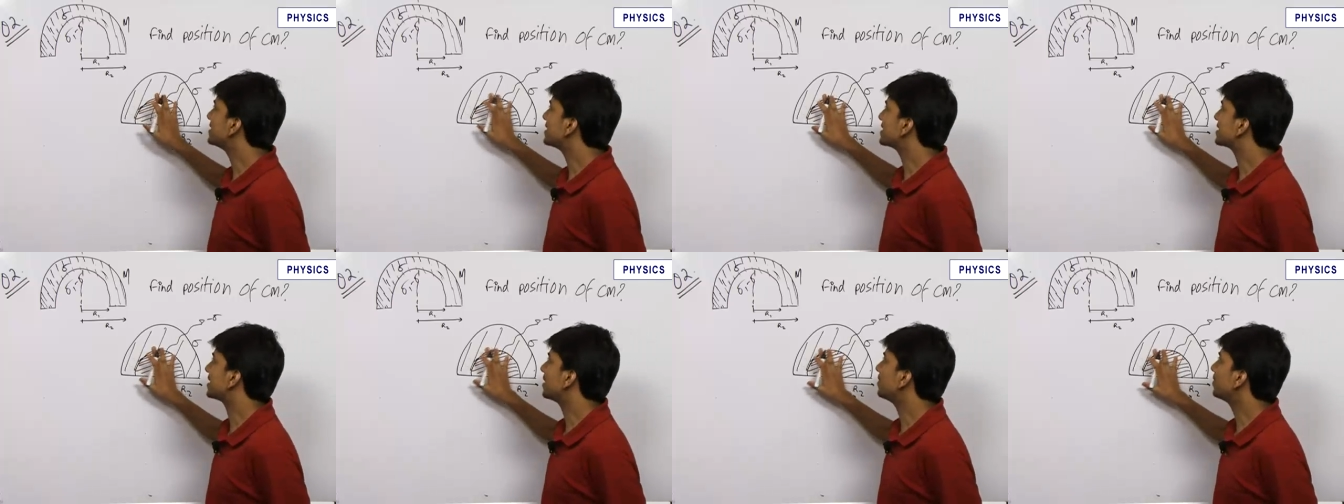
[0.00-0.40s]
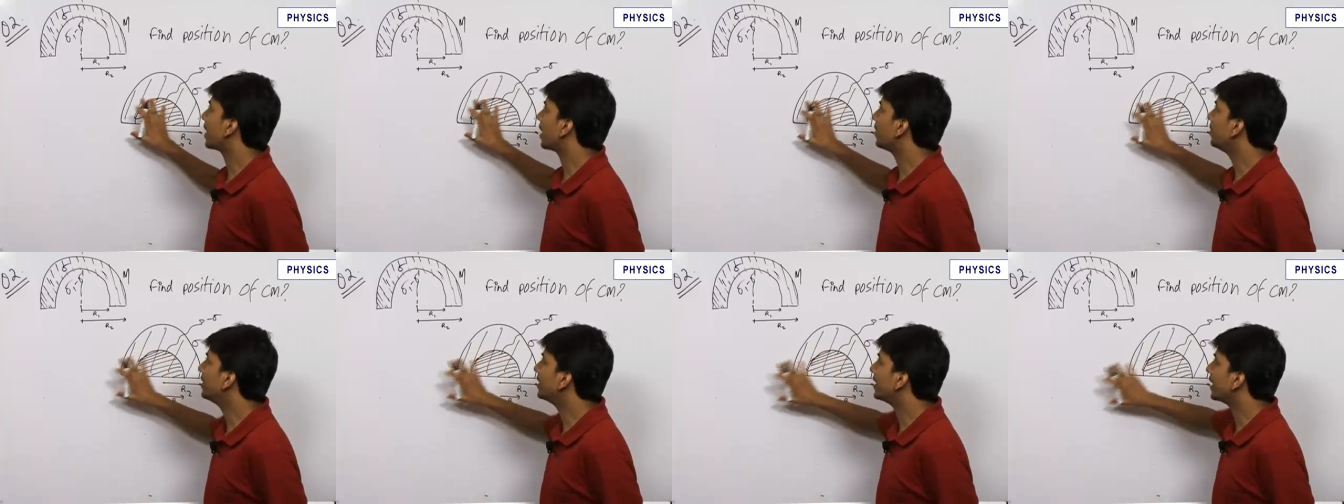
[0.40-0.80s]
system
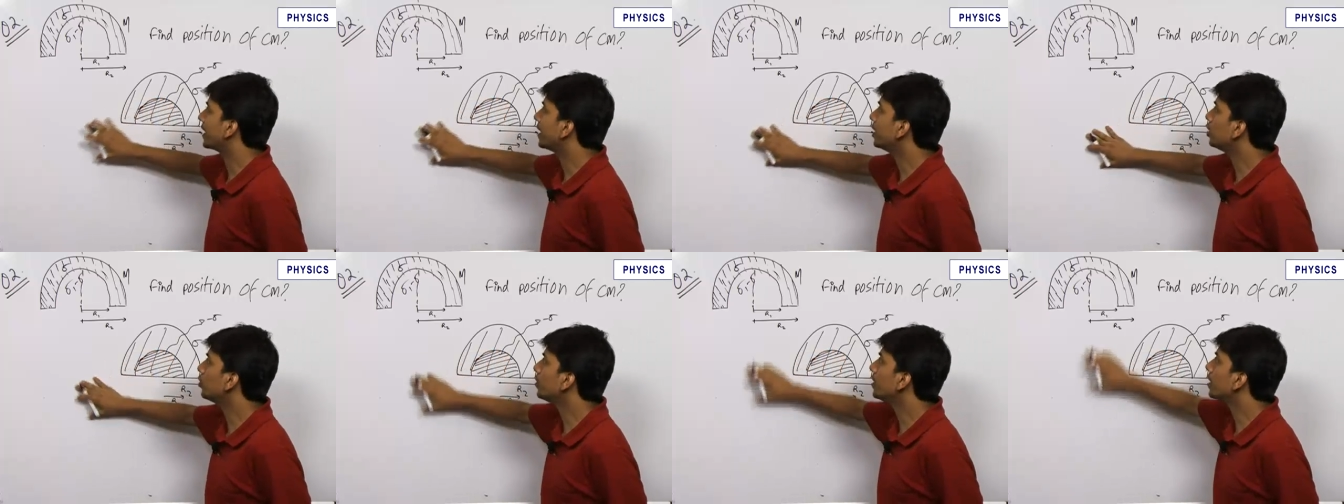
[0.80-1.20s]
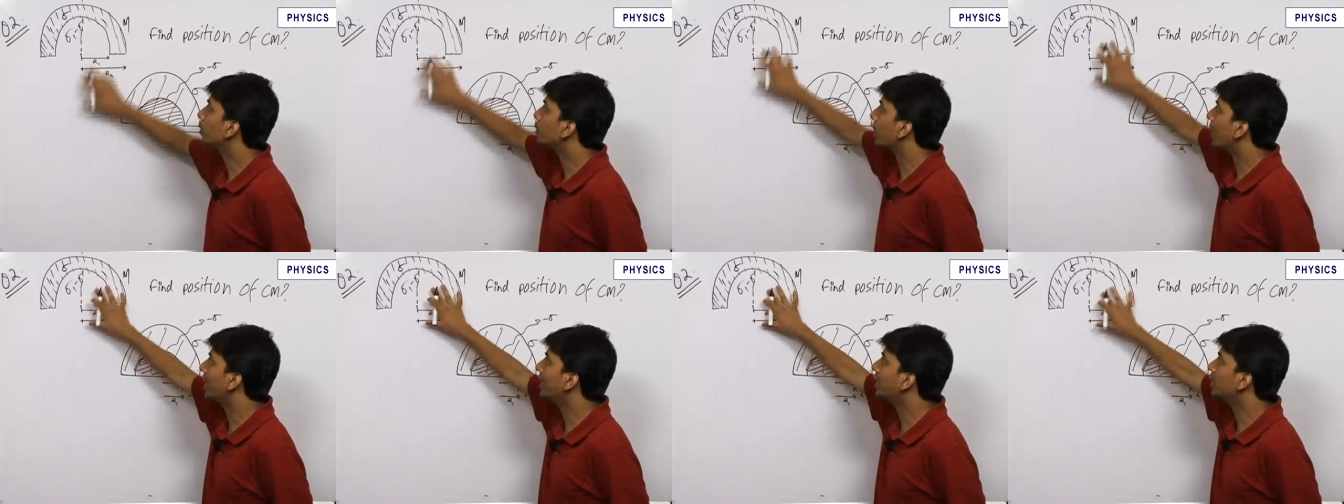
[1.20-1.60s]
can be taken to be
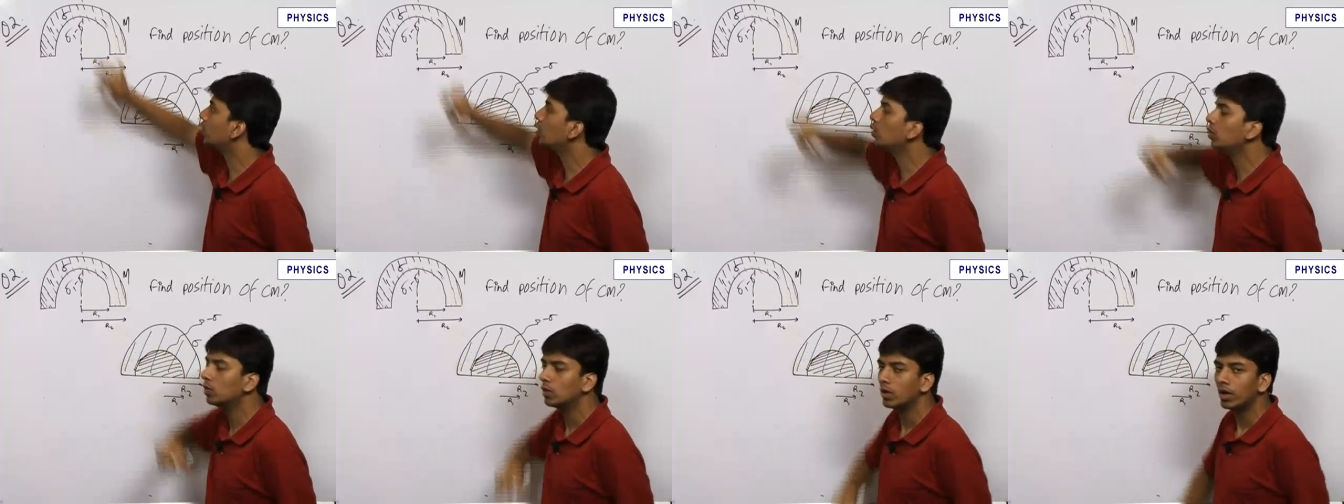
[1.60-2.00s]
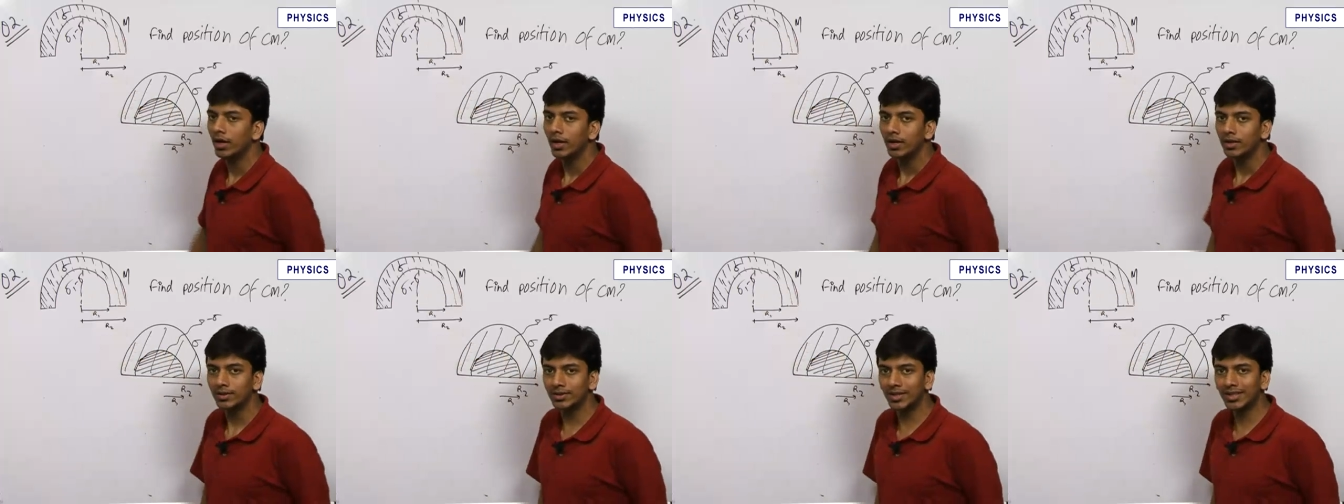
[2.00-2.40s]
equivalent to
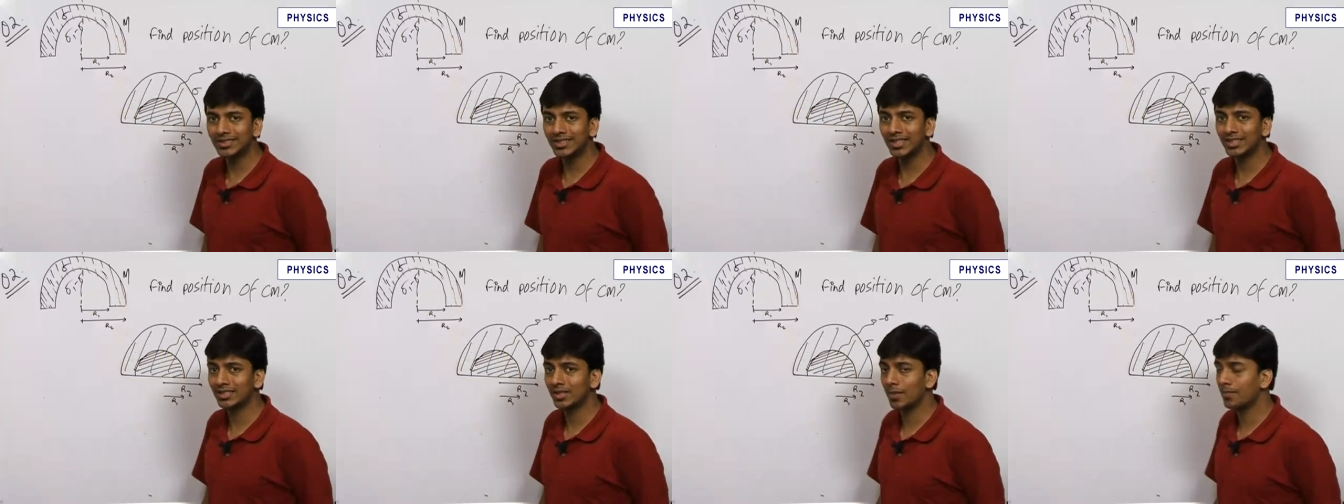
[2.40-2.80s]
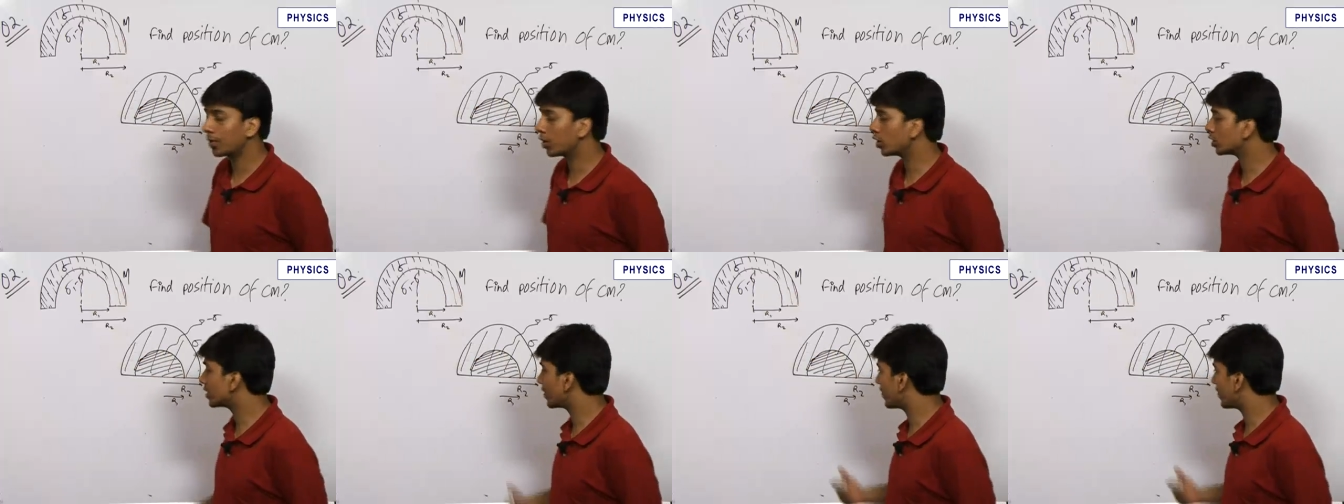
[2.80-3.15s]
this system because